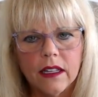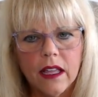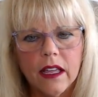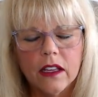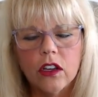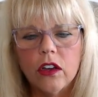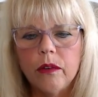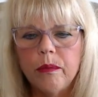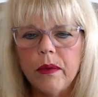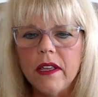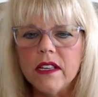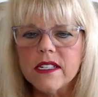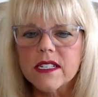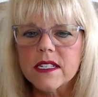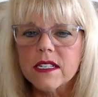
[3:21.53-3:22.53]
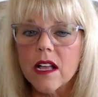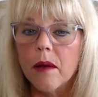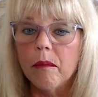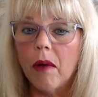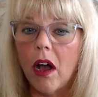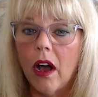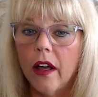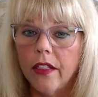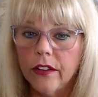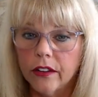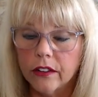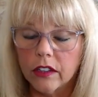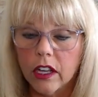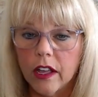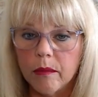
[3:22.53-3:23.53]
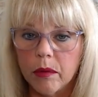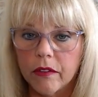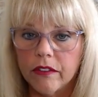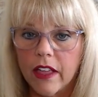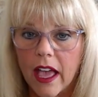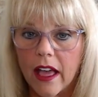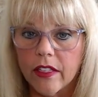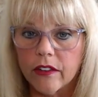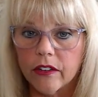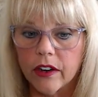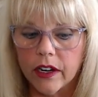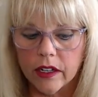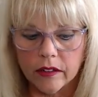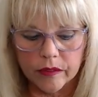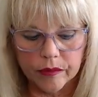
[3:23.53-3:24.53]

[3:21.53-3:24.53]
it could be some other type of gathering.